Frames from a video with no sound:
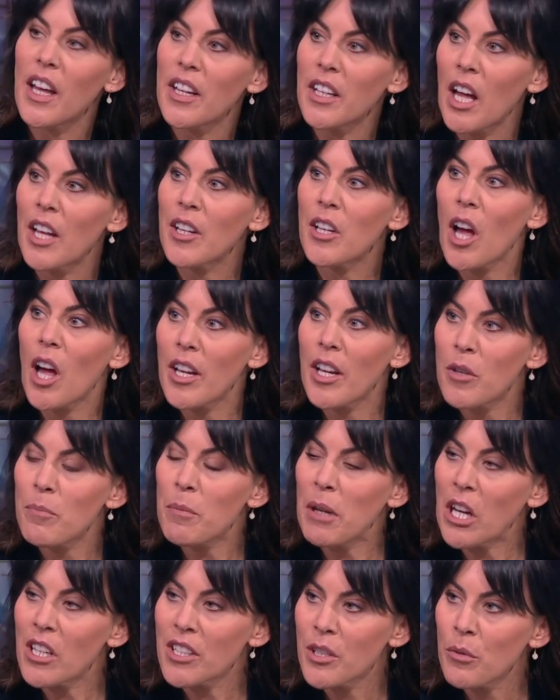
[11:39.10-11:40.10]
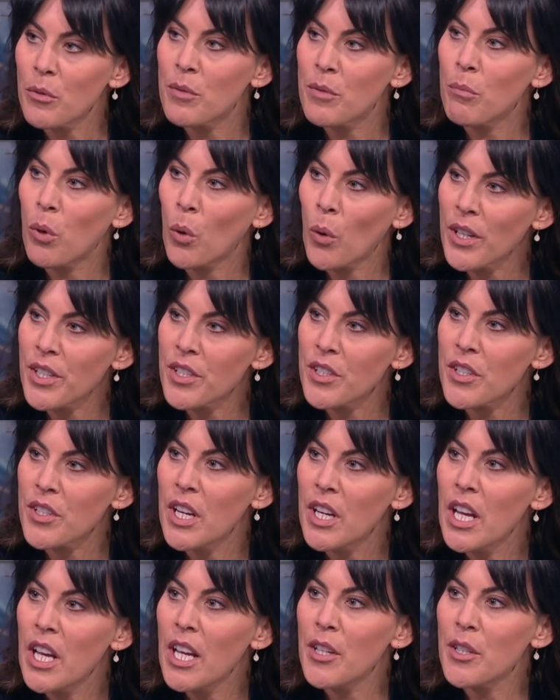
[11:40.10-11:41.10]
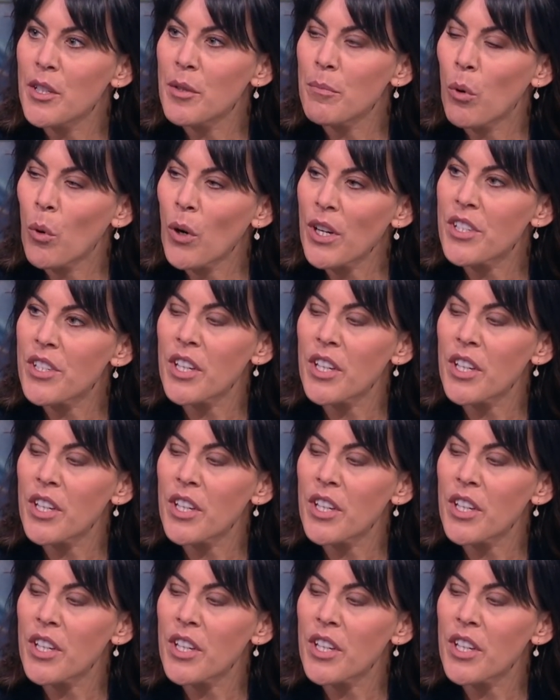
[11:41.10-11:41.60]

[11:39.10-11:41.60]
And because it was important. It is important.